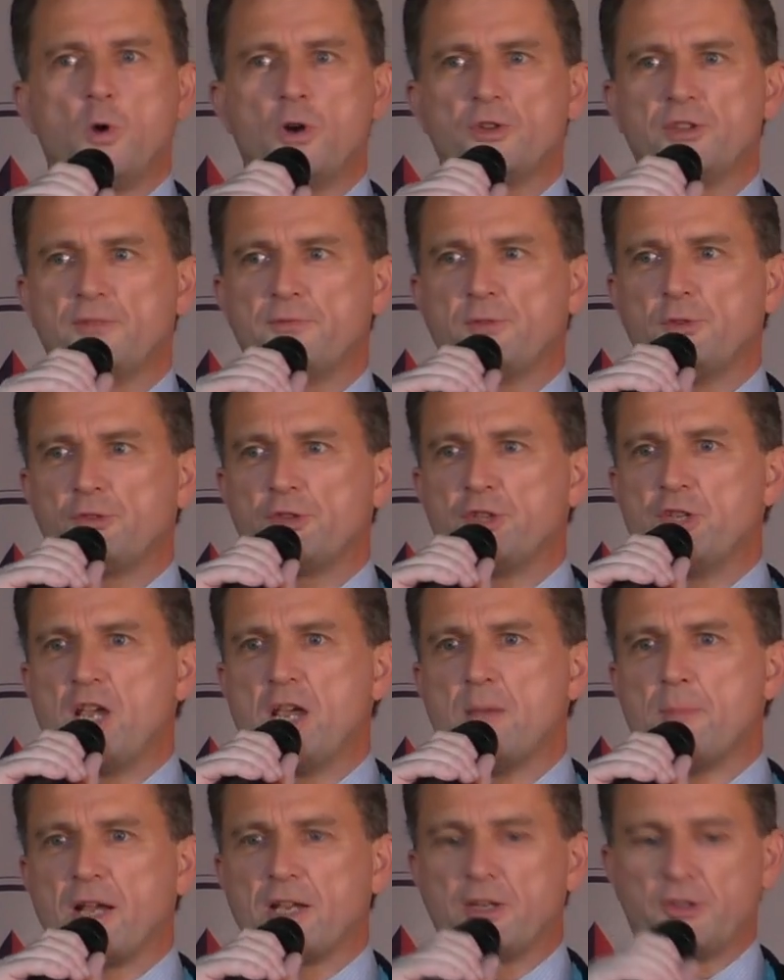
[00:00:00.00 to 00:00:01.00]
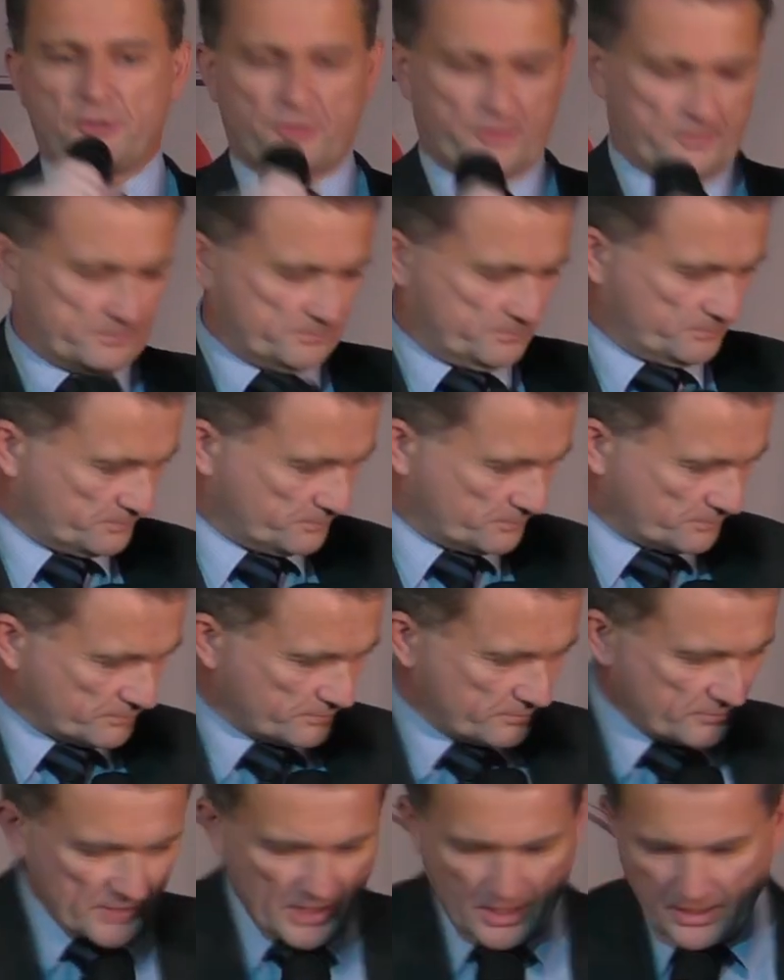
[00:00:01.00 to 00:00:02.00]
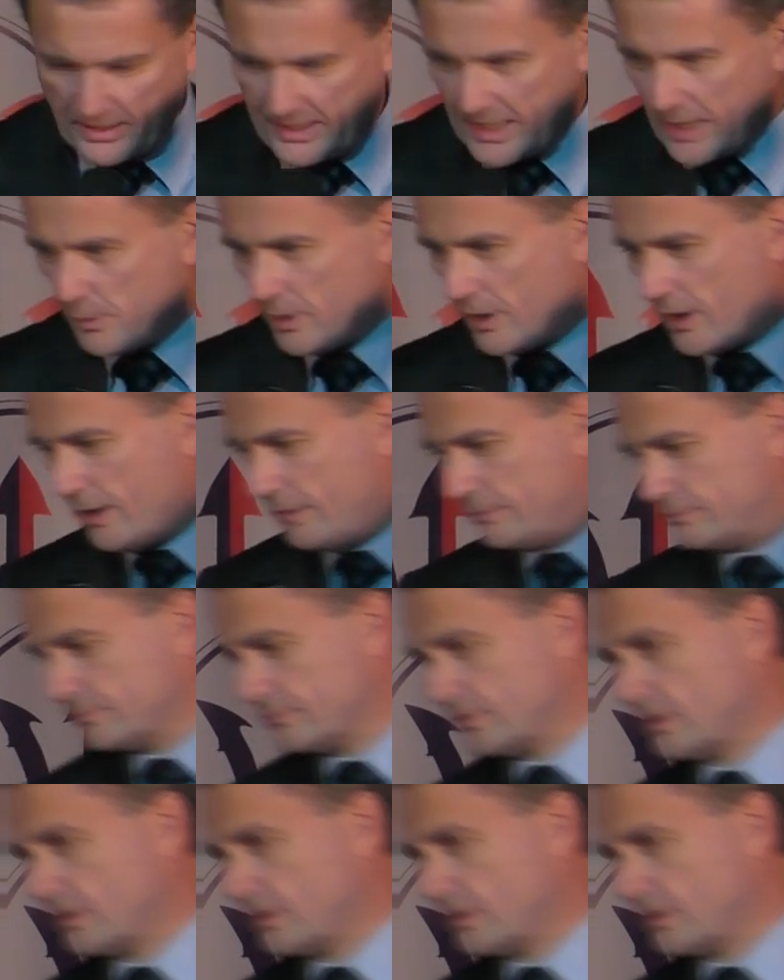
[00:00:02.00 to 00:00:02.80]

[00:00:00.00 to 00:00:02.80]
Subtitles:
what a difference a year makes. Now,